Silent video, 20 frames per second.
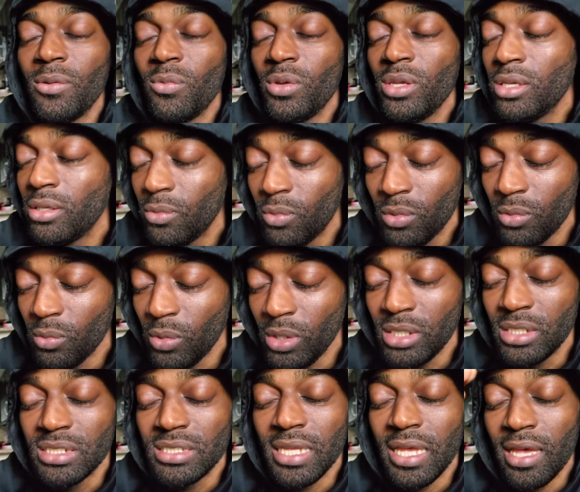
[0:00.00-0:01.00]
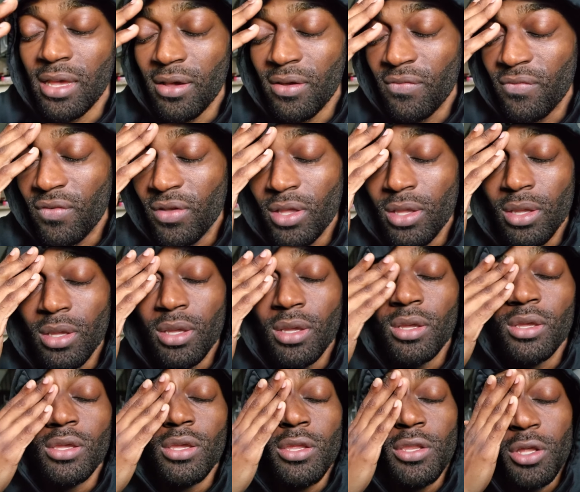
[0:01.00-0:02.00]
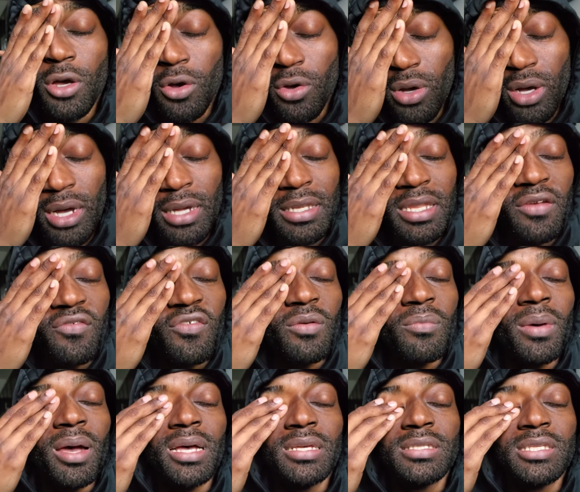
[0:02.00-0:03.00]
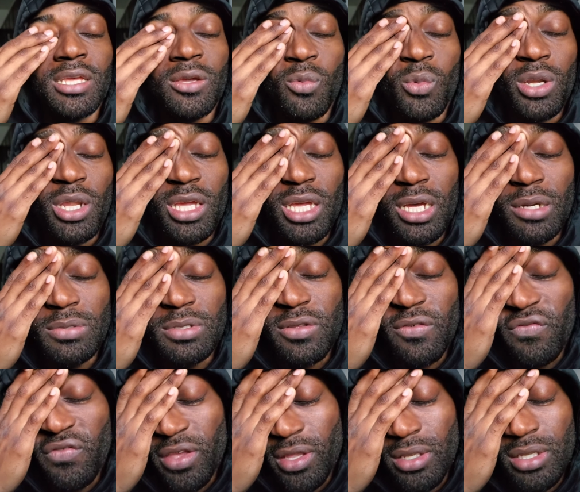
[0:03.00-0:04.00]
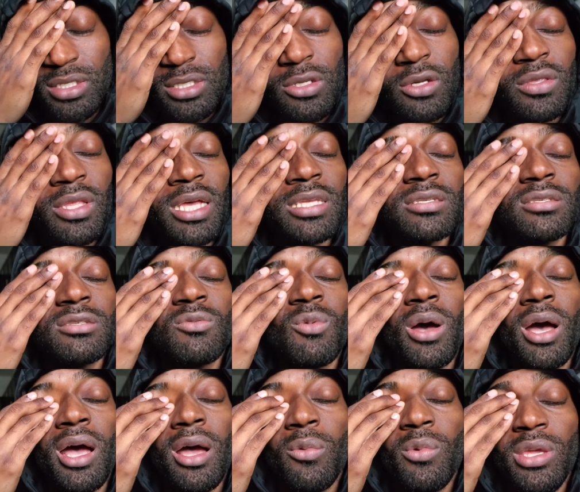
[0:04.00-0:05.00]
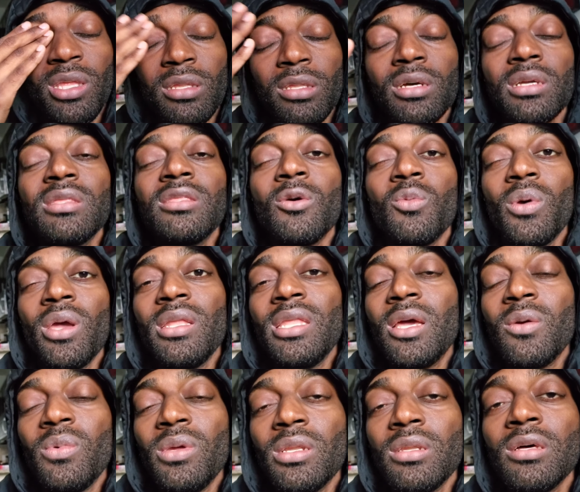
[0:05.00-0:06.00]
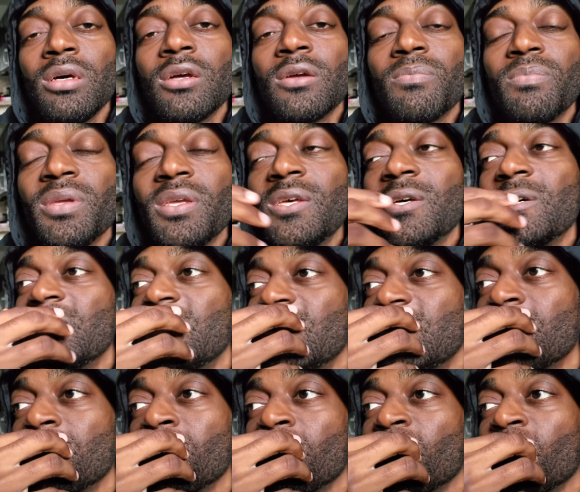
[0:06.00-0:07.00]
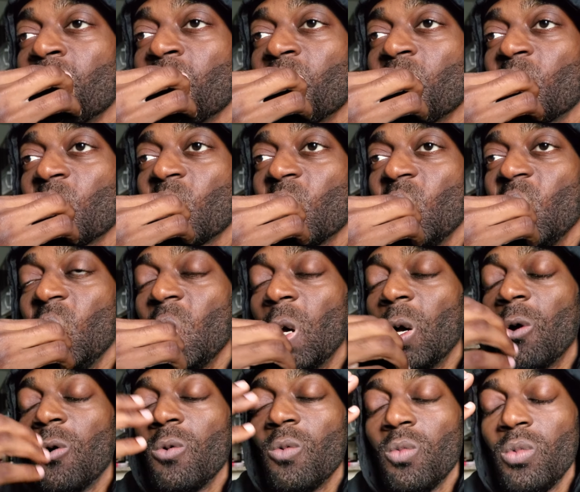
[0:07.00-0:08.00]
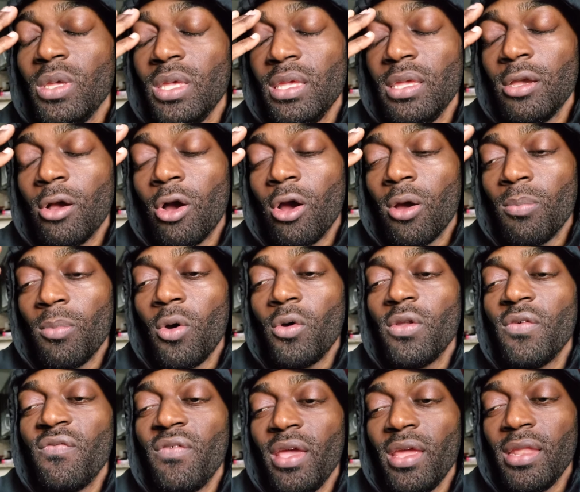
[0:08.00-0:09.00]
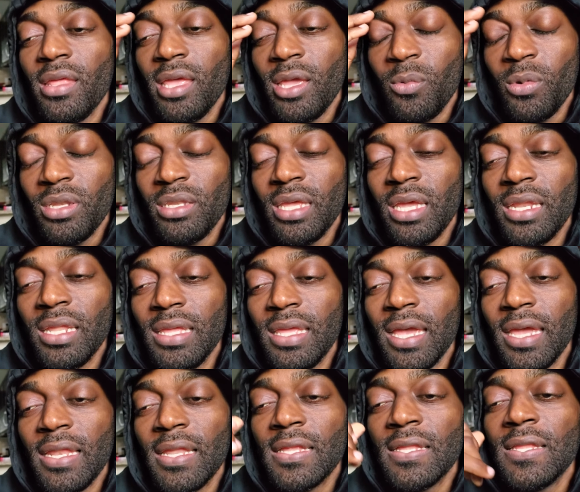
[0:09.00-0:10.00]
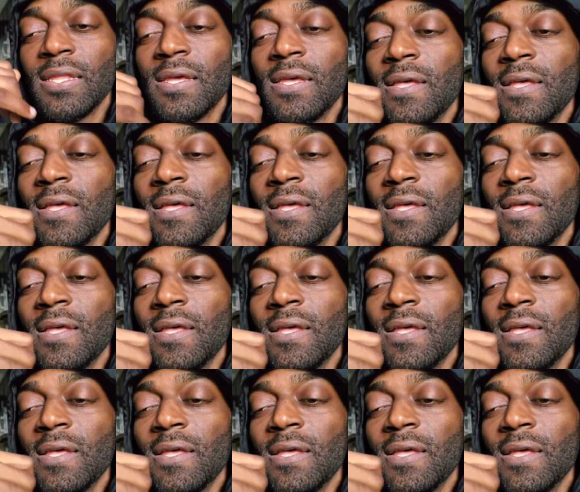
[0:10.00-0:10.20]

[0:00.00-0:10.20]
We we just have you know, a different mindset when it comes to fitness. So that's why we look the way that we look because, you know, we are motivated and we're dedicated.